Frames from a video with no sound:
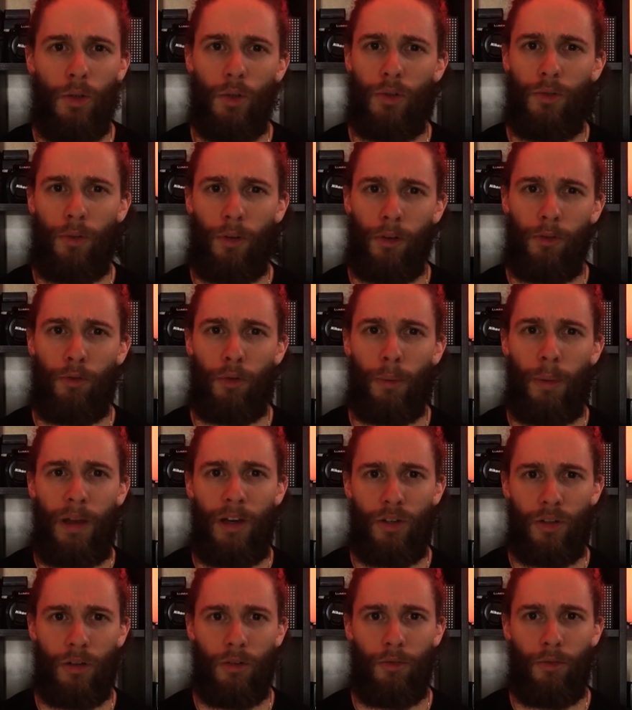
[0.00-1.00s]
useful
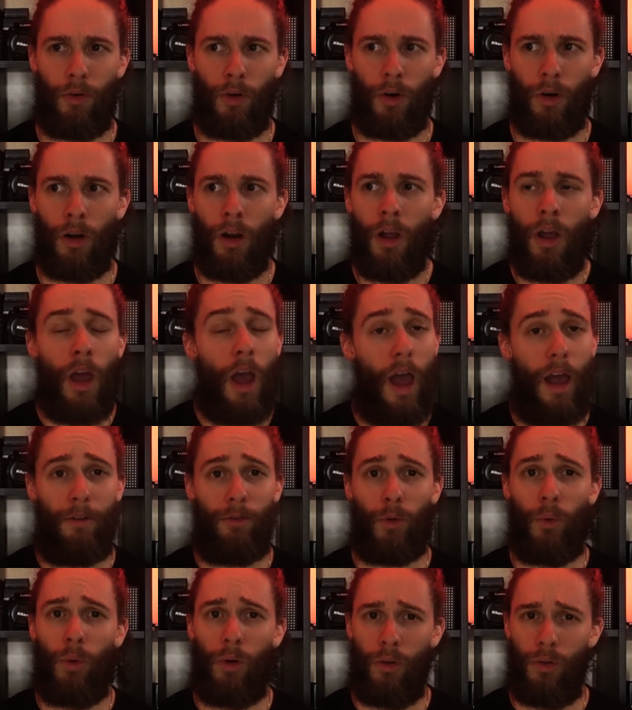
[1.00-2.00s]
information for
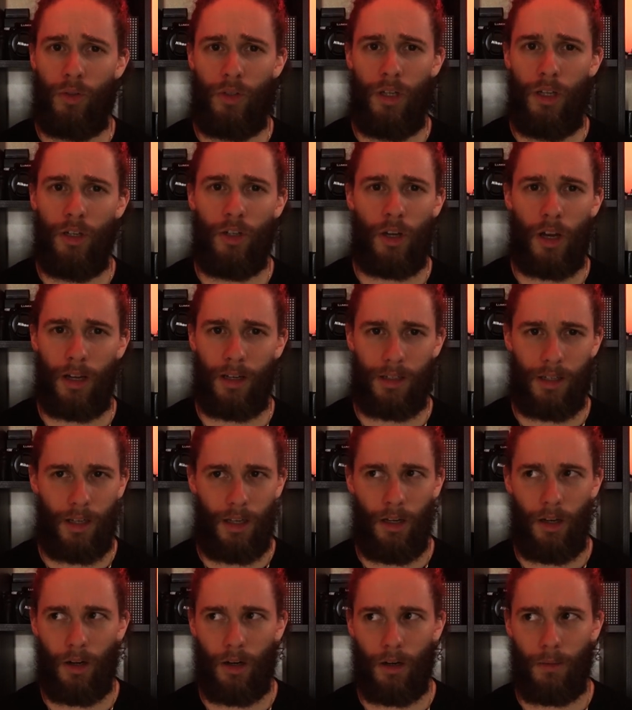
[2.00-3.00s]
everyone who's DJing to
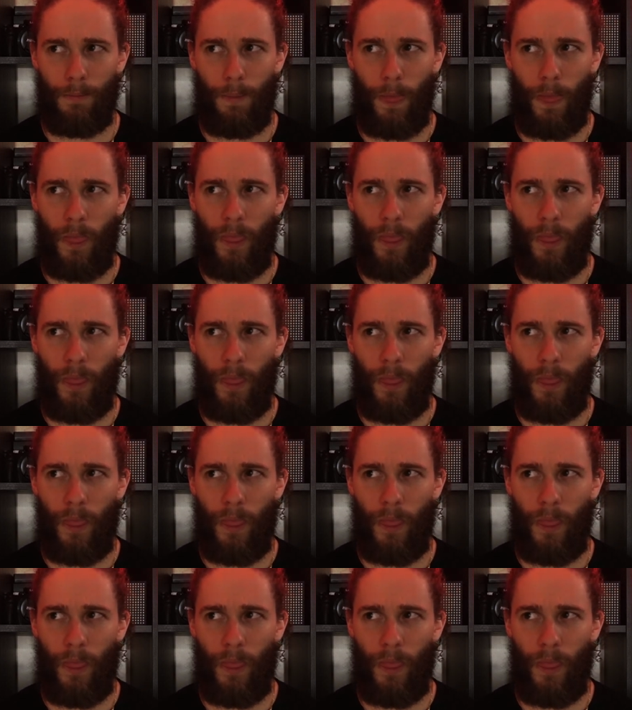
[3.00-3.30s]
hear,